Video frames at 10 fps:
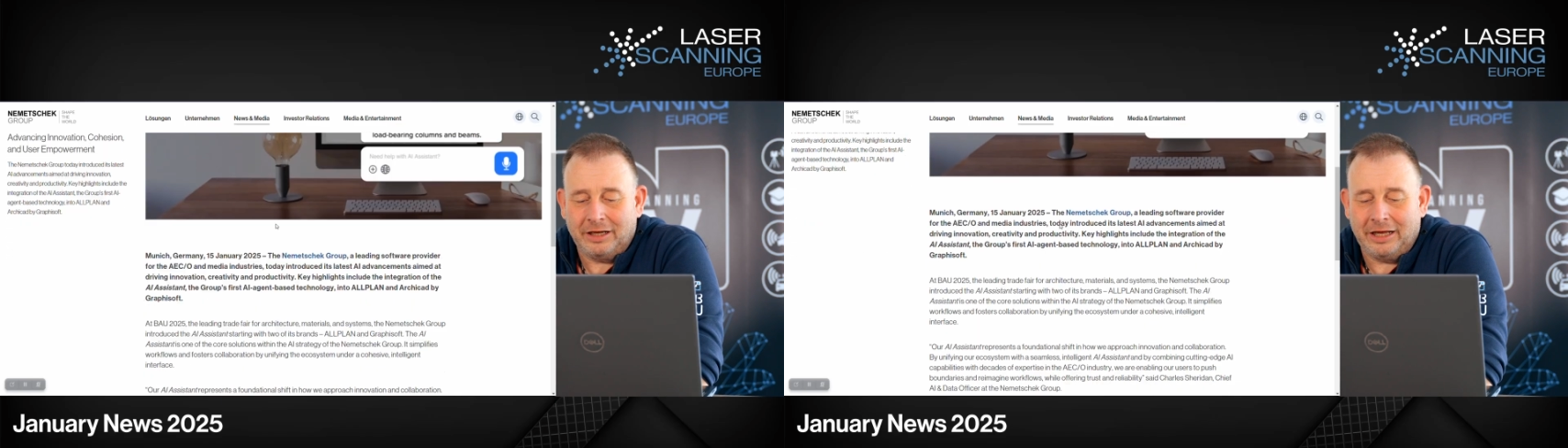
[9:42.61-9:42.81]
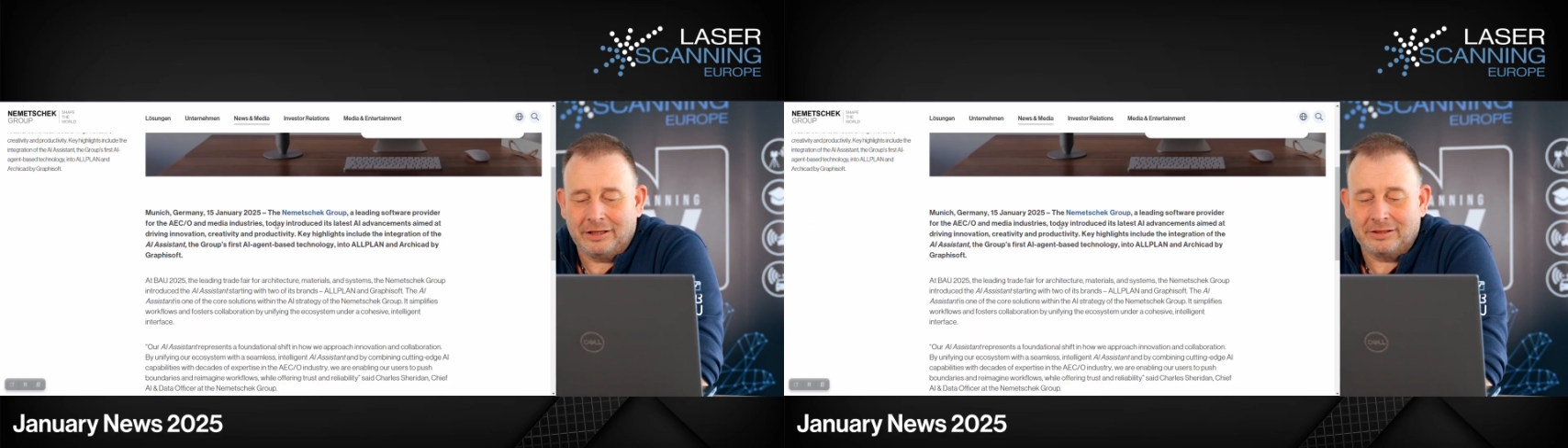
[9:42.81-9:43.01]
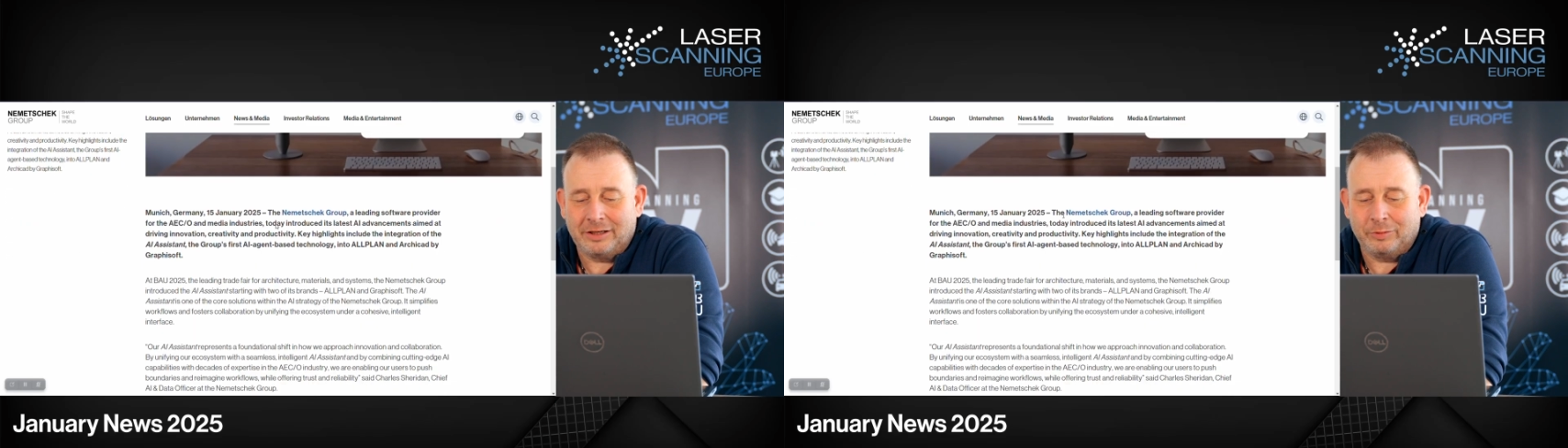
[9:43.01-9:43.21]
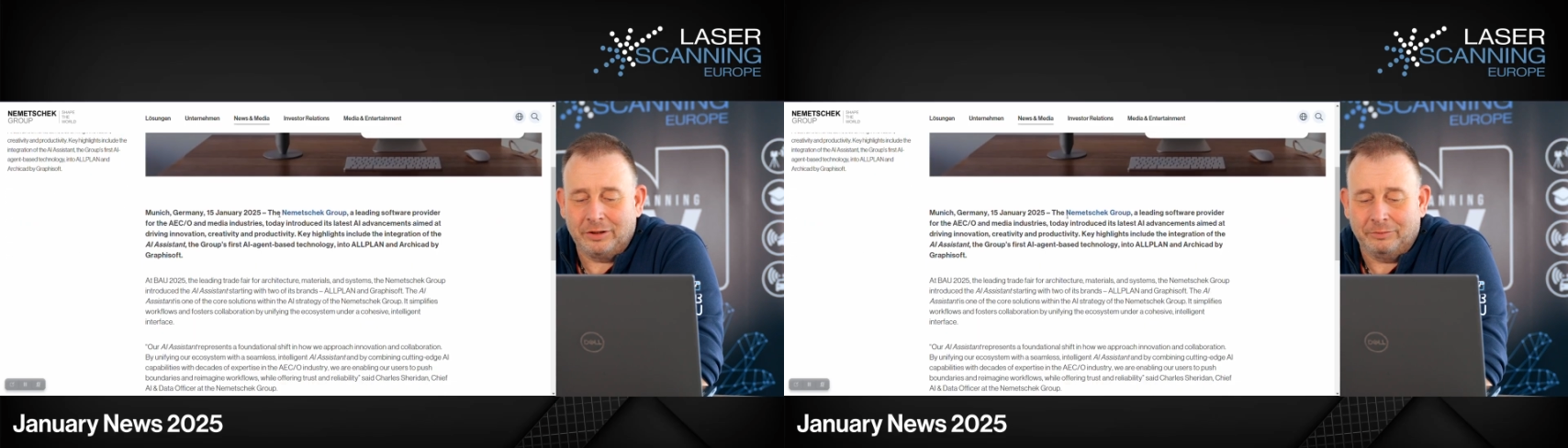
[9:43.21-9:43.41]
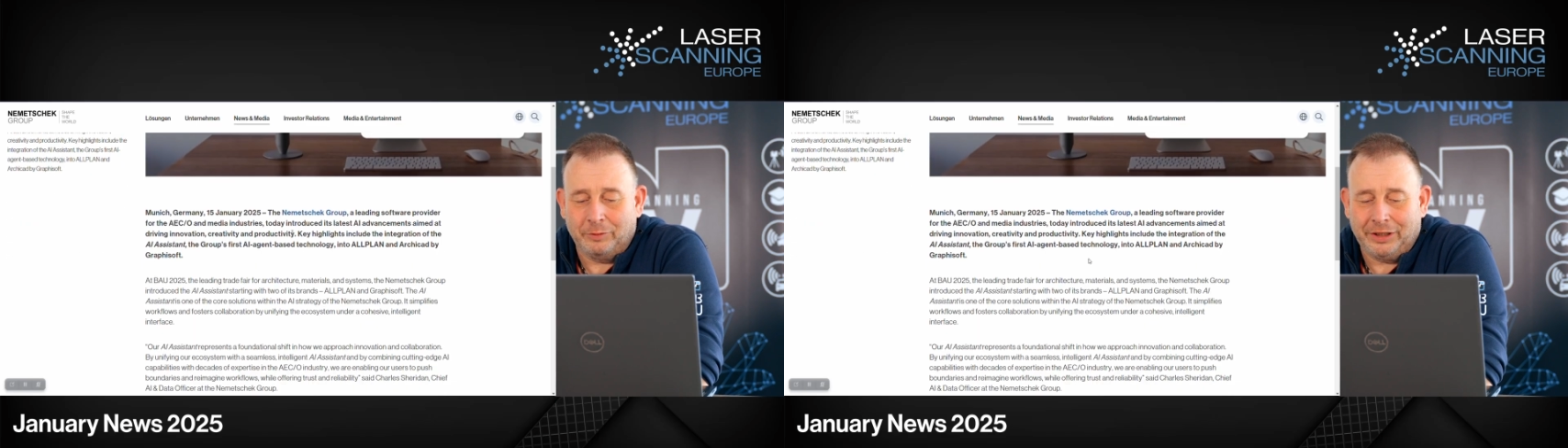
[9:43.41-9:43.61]
And they
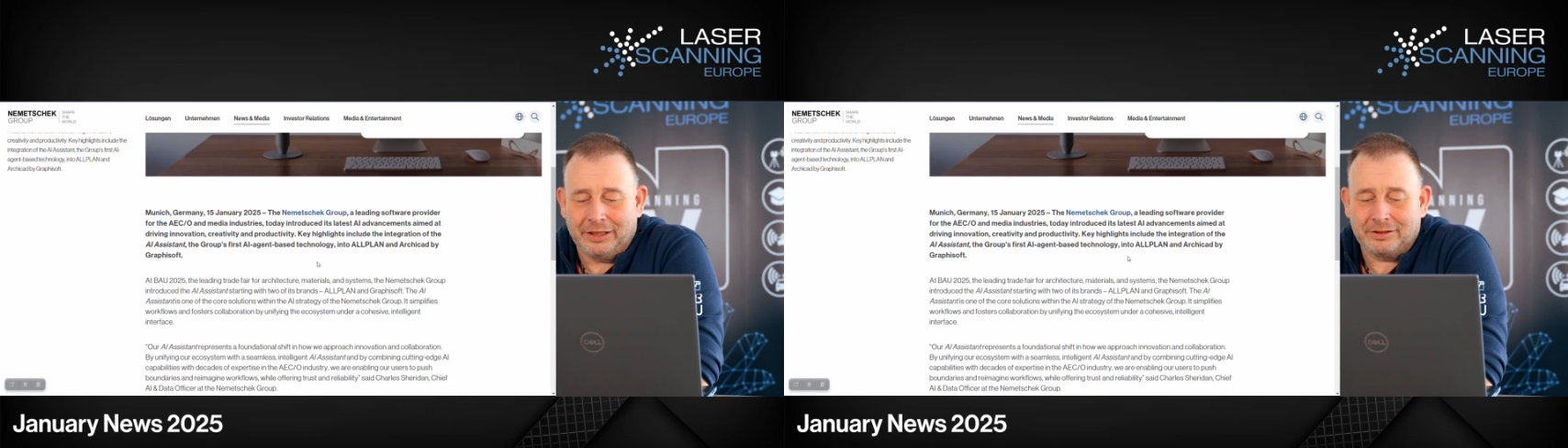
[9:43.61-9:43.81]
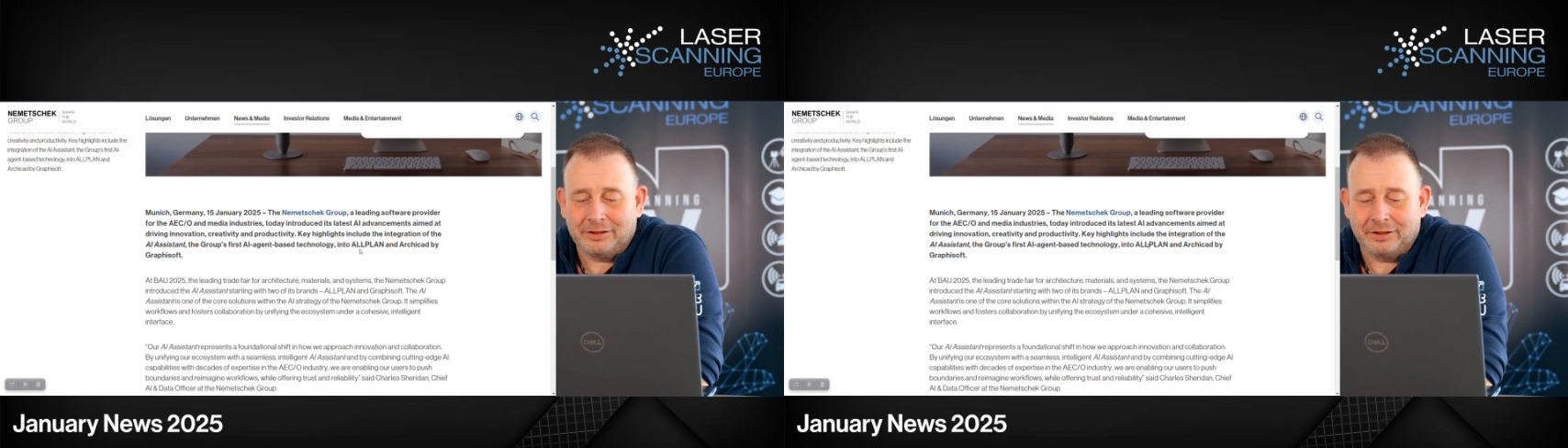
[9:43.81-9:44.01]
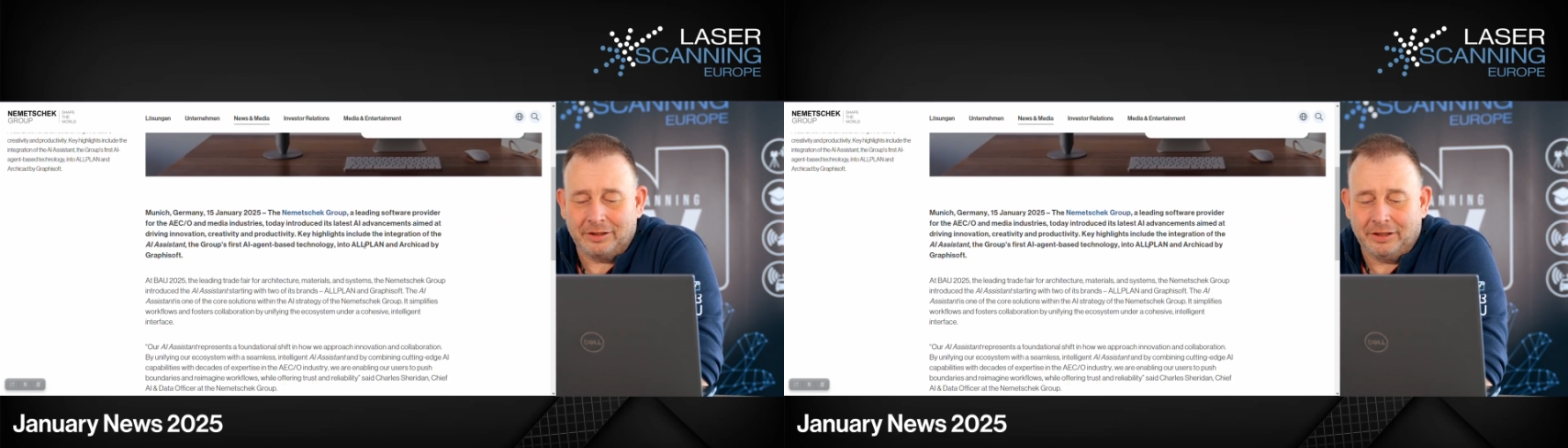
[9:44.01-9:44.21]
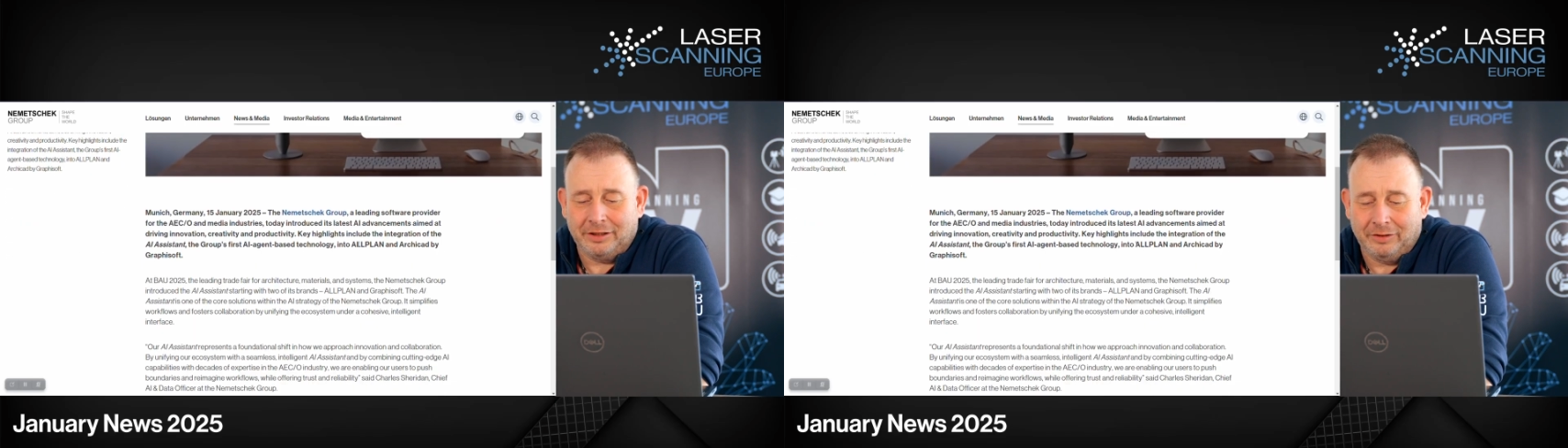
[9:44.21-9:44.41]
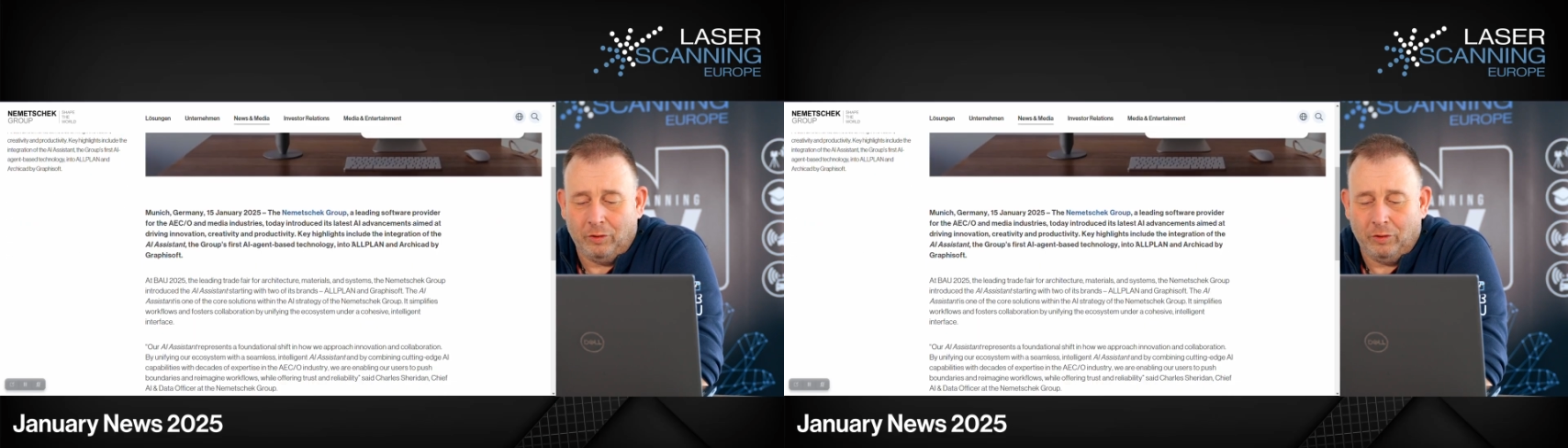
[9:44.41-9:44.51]
will bring it in